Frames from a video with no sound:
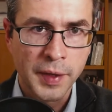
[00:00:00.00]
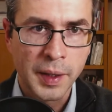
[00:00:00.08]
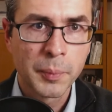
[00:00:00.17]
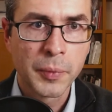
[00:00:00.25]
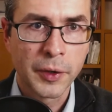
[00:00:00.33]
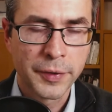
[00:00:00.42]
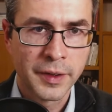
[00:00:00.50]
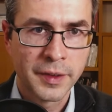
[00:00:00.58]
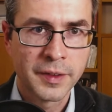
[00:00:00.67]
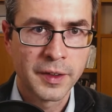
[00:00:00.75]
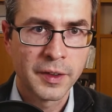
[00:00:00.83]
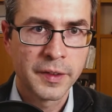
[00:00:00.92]
number of
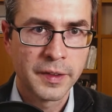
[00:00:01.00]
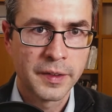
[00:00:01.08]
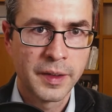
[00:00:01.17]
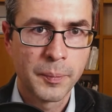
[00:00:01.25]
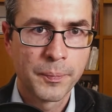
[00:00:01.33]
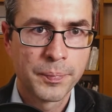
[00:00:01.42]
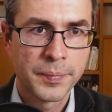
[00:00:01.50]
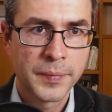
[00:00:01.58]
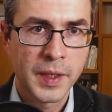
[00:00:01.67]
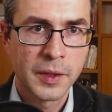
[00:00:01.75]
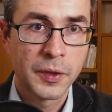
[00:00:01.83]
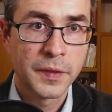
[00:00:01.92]
things that are the same,
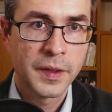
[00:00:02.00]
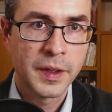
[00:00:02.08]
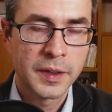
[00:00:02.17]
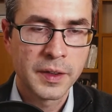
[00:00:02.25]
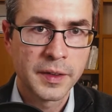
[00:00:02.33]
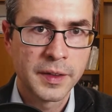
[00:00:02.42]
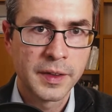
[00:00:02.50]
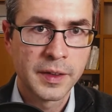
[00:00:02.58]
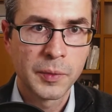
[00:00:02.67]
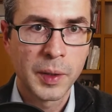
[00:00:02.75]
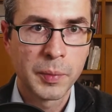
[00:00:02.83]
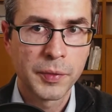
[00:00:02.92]
because they had
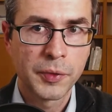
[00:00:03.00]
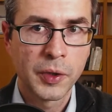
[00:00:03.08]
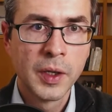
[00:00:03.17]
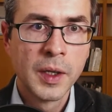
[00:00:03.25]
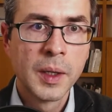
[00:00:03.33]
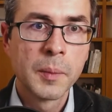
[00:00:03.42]
cardinality one before.